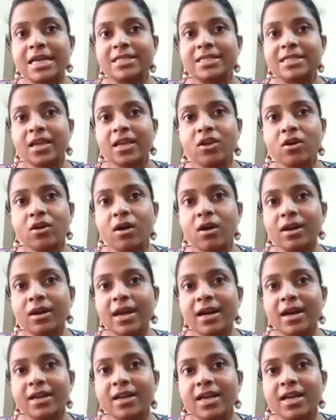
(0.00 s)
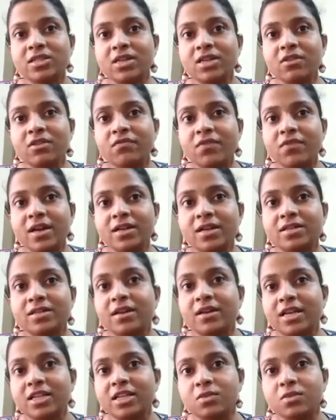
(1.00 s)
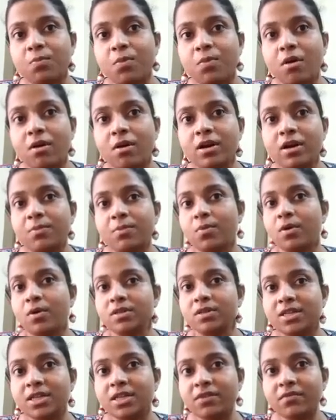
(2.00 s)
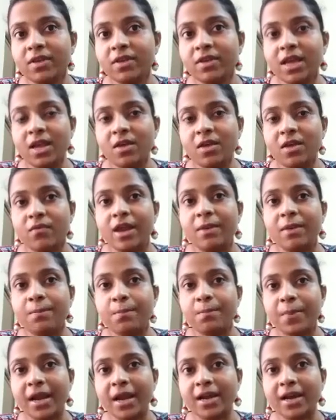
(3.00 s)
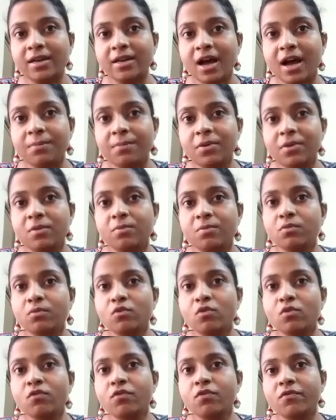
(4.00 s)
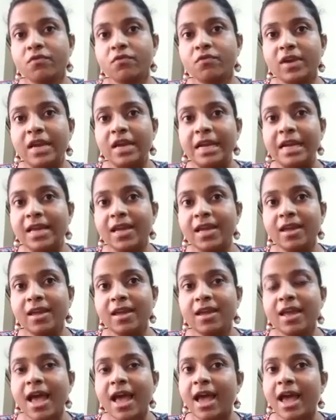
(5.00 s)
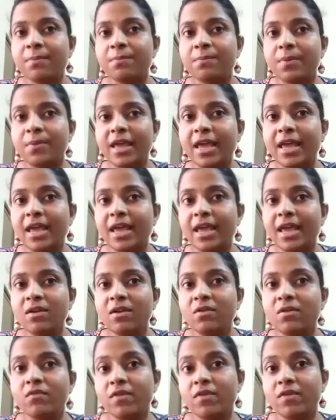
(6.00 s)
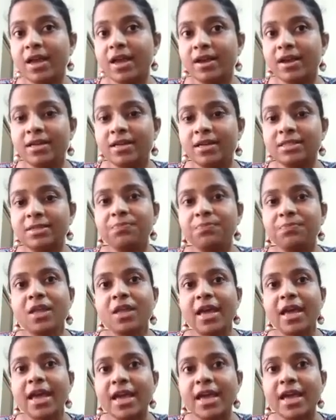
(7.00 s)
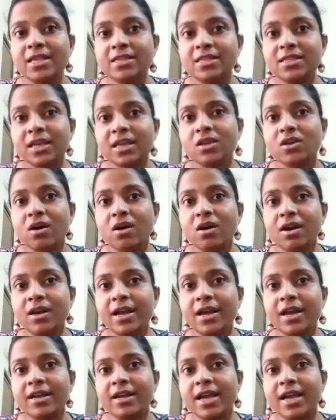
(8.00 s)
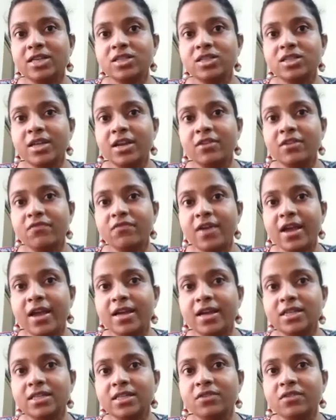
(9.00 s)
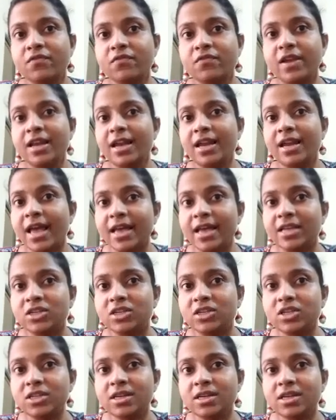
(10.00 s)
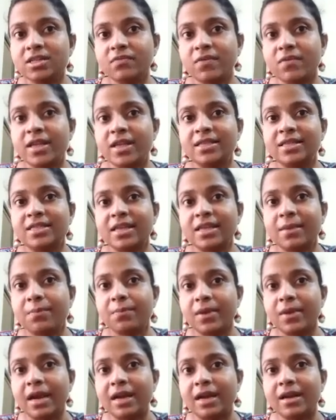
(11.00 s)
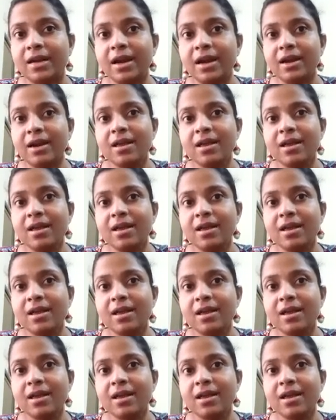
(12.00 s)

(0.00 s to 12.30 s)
Securely attached infants respond positively when picked up, move freely, and play, whereas insecurely attached infants feel anxious when separated